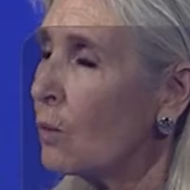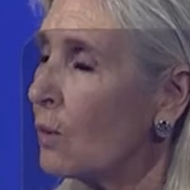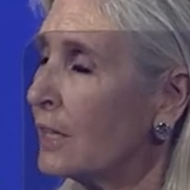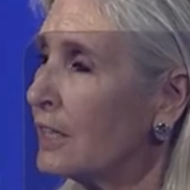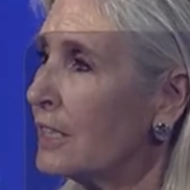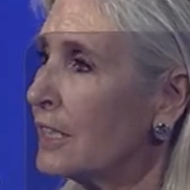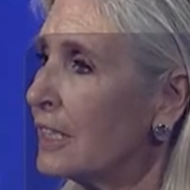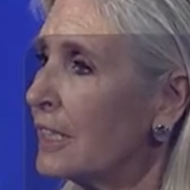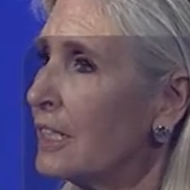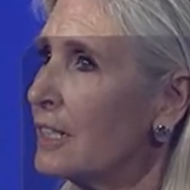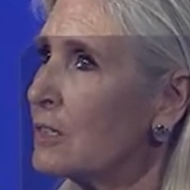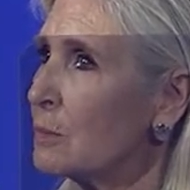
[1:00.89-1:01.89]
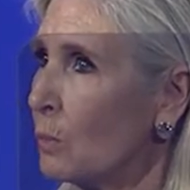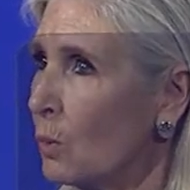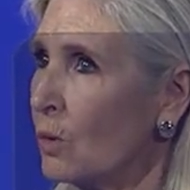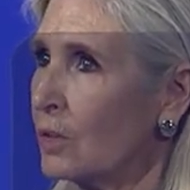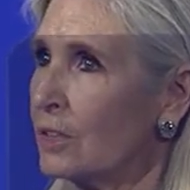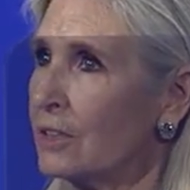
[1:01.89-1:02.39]
one is
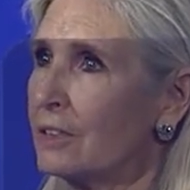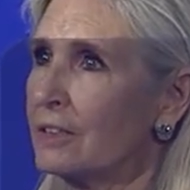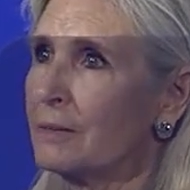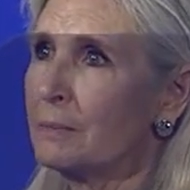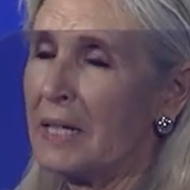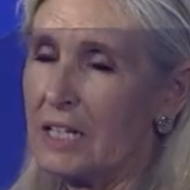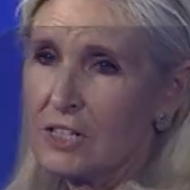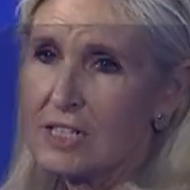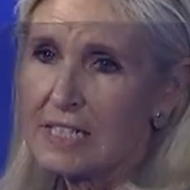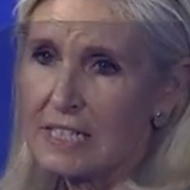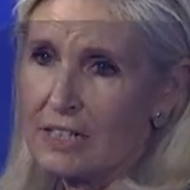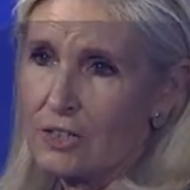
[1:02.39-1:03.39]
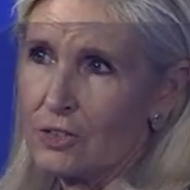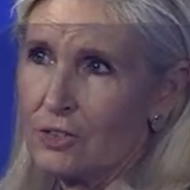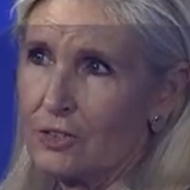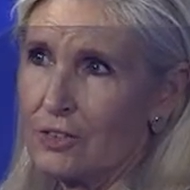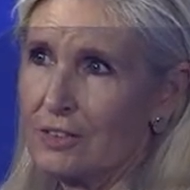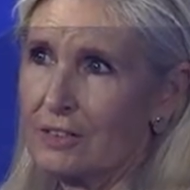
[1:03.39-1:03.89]
more
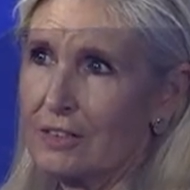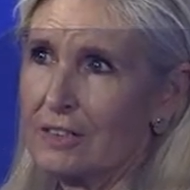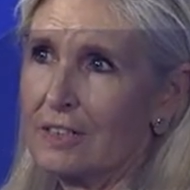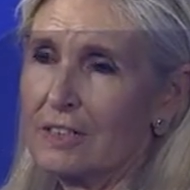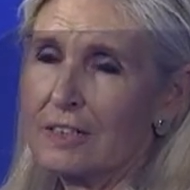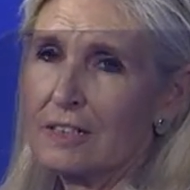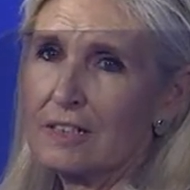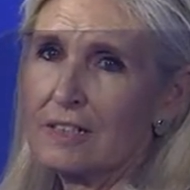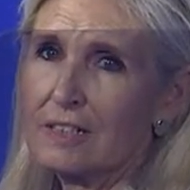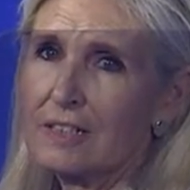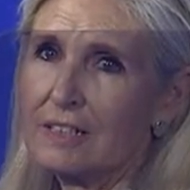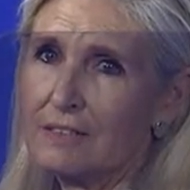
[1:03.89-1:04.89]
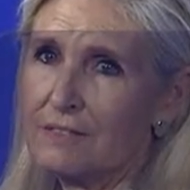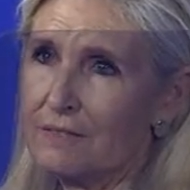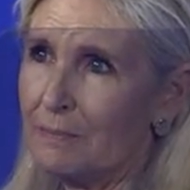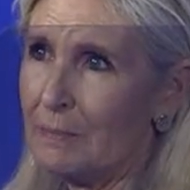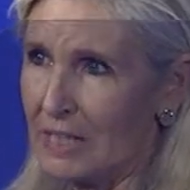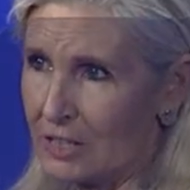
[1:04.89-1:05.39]
patient-centered than
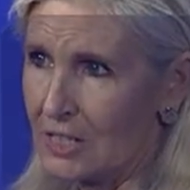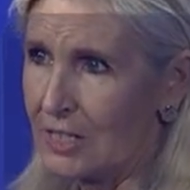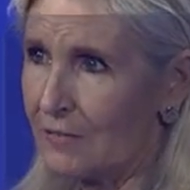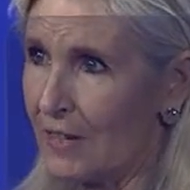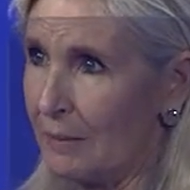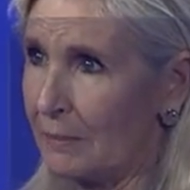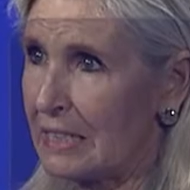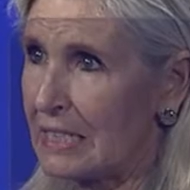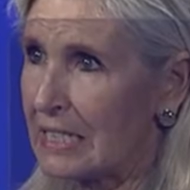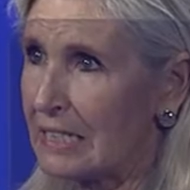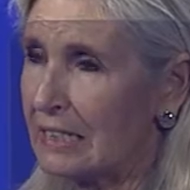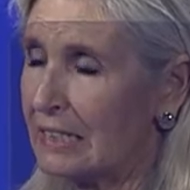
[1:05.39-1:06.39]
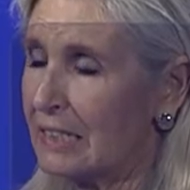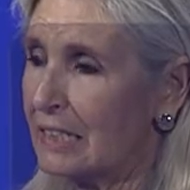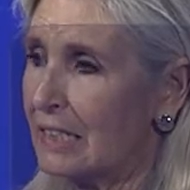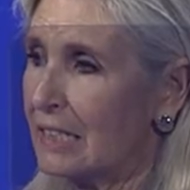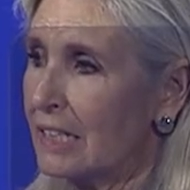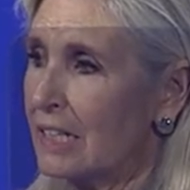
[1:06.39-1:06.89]
patients' families.
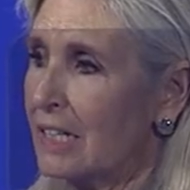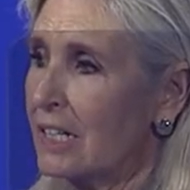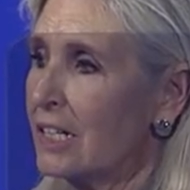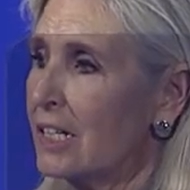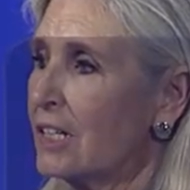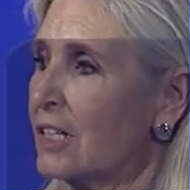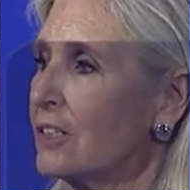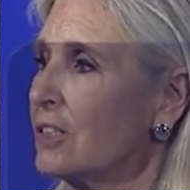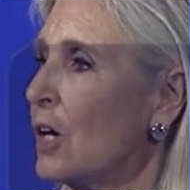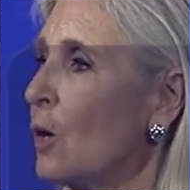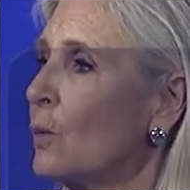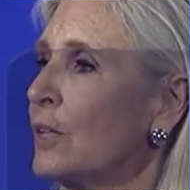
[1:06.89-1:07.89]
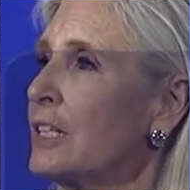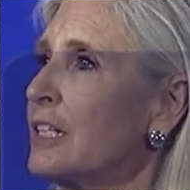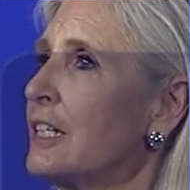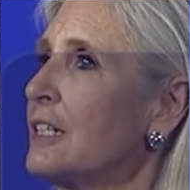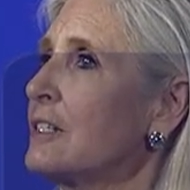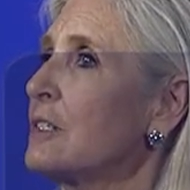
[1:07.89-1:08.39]
No one
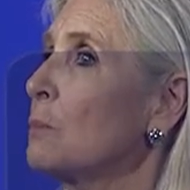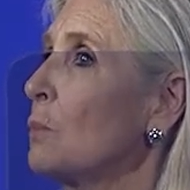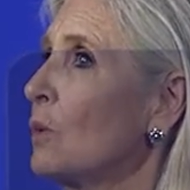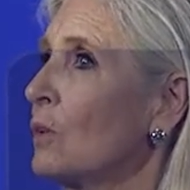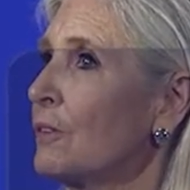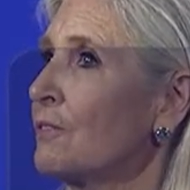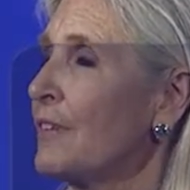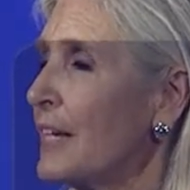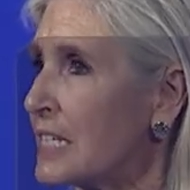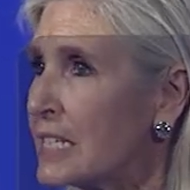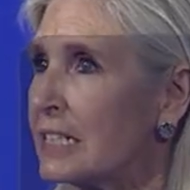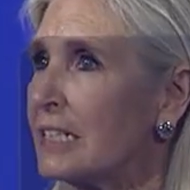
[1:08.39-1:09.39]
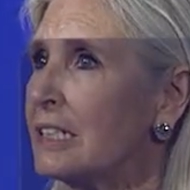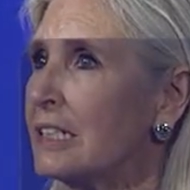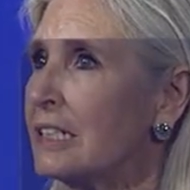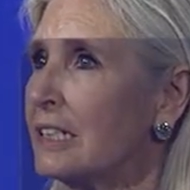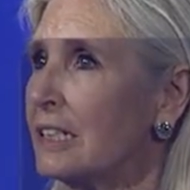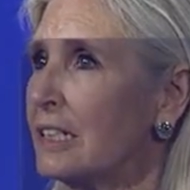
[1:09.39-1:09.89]
is more
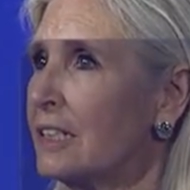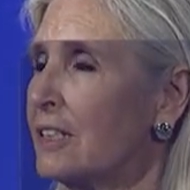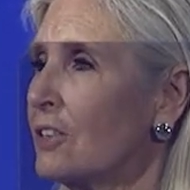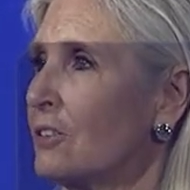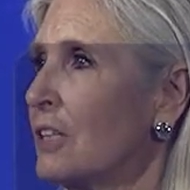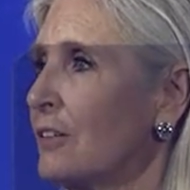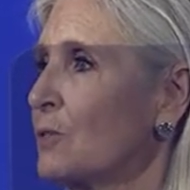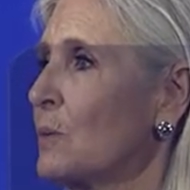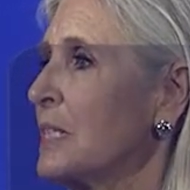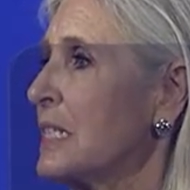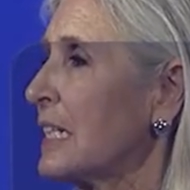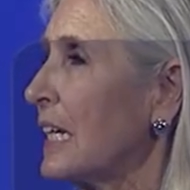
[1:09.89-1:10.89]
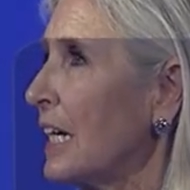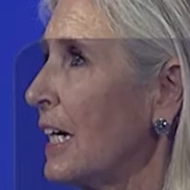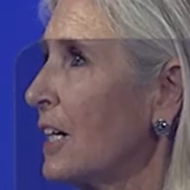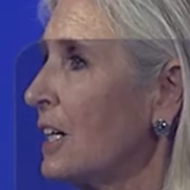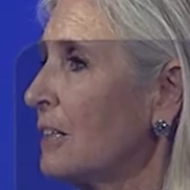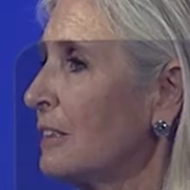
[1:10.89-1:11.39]
vested in their loved ones'
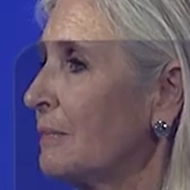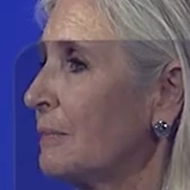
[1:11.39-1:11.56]
care.